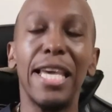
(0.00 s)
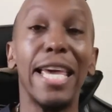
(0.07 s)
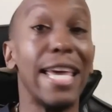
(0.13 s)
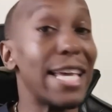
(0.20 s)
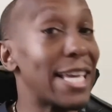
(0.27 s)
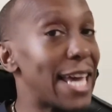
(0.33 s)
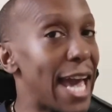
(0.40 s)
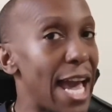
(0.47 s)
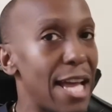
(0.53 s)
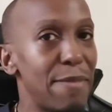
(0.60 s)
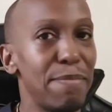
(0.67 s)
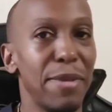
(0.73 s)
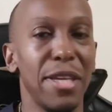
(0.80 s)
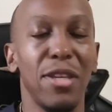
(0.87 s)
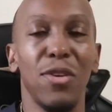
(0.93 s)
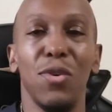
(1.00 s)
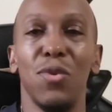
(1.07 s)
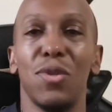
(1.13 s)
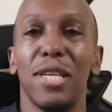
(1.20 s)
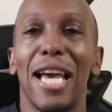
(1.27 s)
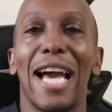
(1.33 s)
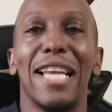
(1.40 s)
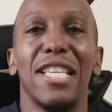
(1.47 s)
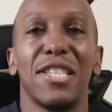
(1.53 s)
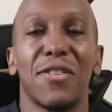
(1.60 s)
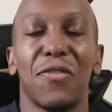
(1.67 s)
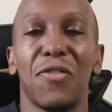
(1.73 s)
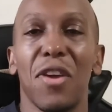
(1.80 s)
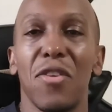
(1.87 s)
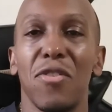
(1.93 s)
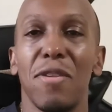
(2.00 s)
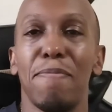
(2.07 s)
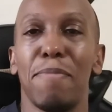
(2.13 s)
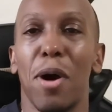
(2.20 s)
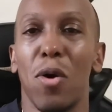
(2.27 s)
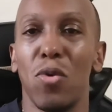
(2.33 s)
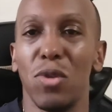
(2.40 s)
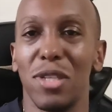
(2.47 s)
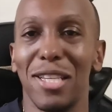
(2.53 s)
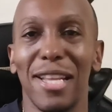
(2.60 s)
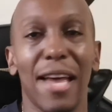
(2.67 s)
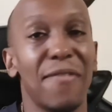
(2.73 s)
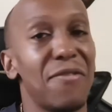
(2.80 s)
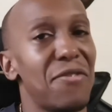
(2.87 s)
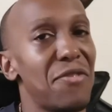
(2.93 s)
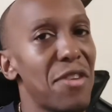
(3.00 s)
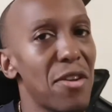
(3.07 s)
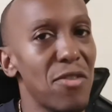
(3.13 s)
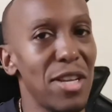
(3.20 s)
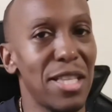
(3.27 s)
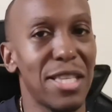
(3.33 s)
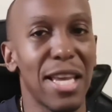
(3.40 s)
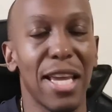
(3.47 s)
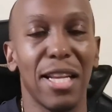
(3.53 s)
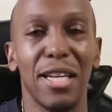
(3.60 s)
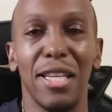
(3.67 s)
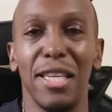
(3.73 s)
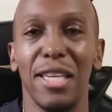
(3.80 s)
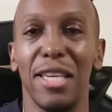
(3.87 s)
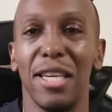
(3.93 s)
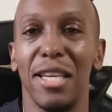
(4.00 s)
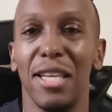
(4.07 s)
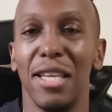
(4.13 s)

It can be used, and it's very potent and very deadly.